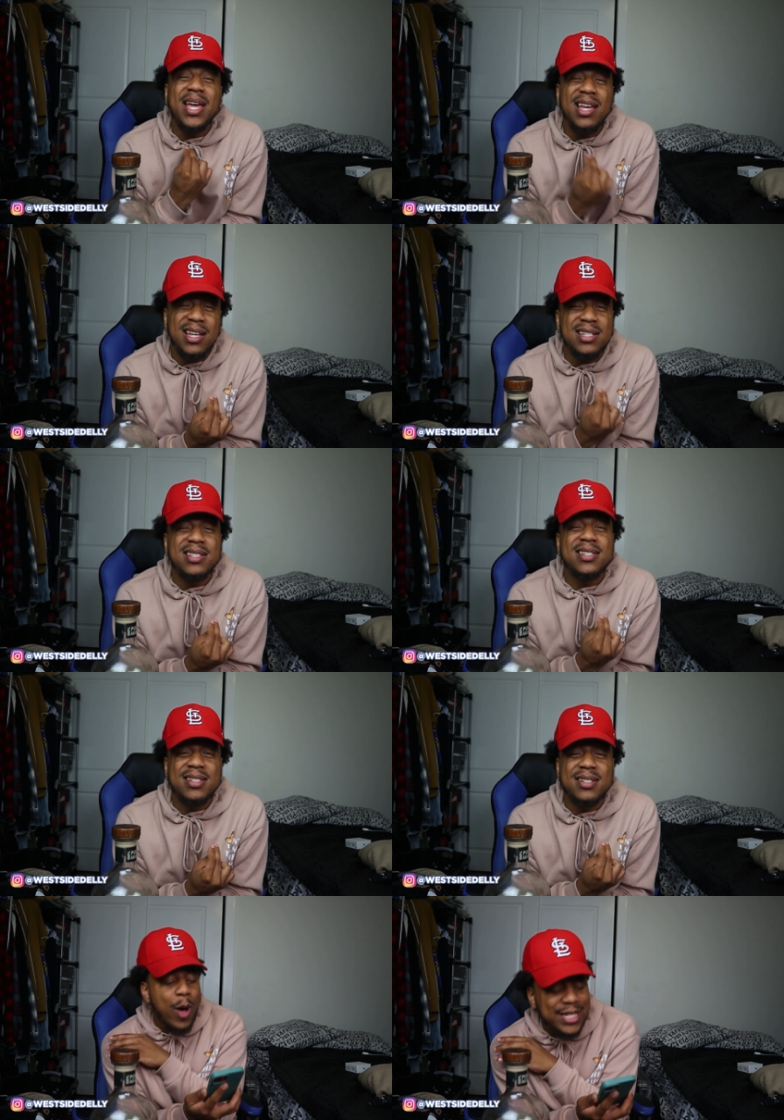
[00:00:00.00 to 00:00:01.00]

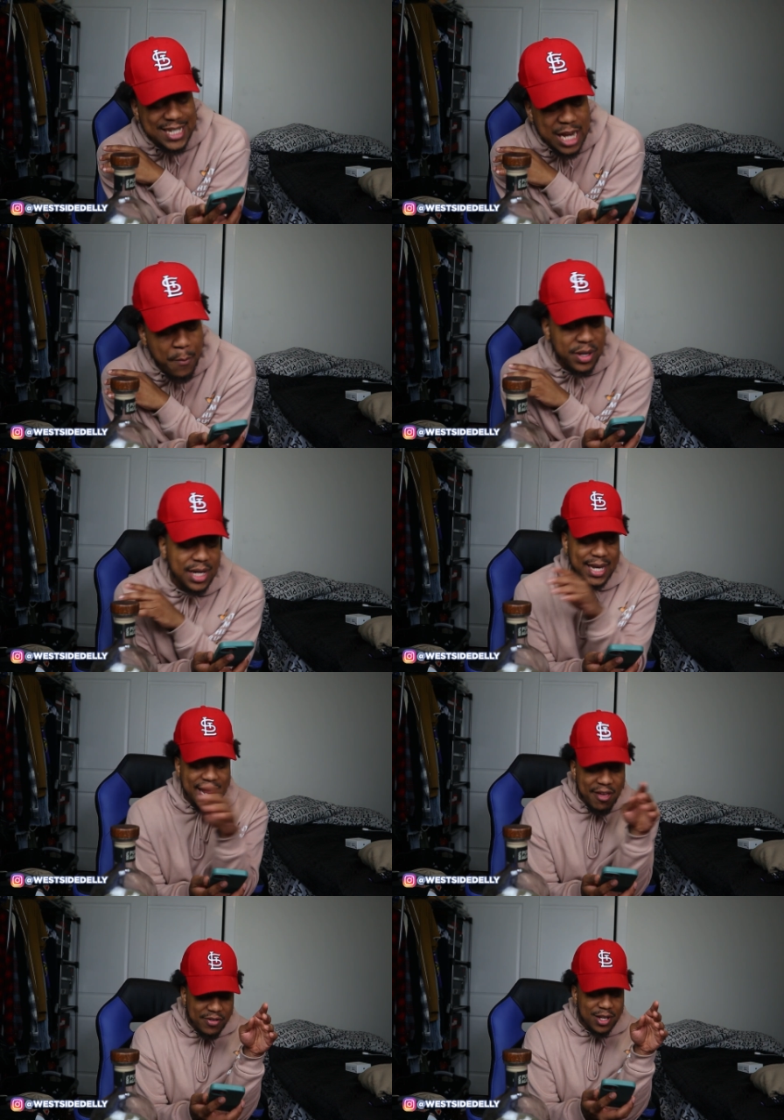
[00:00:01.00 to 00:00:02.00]
peace. Question number
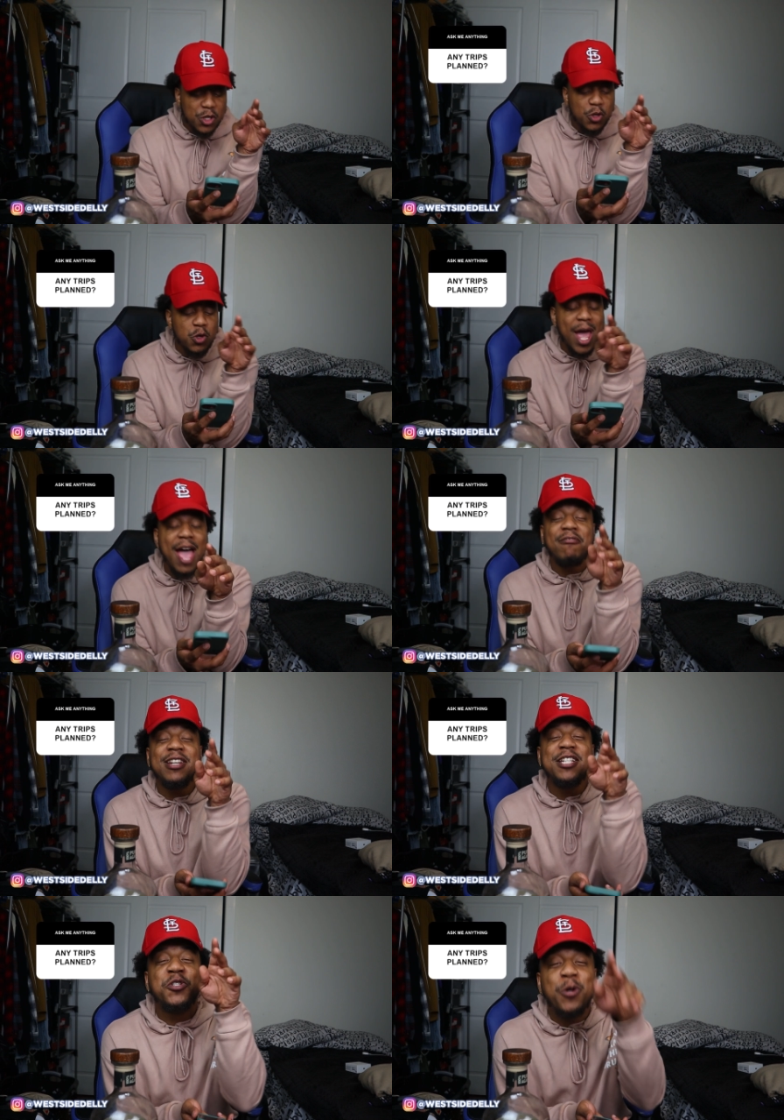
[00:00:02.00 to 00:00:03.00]
11. Do you have
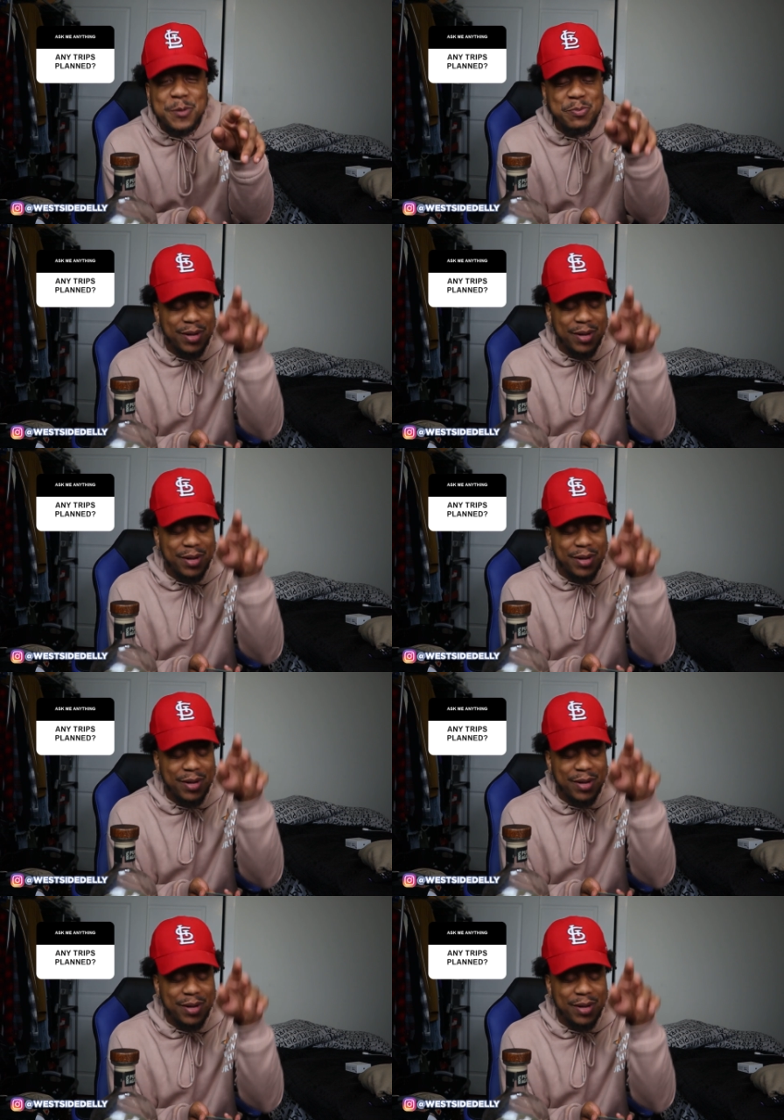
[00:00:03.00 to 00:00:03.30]
any trips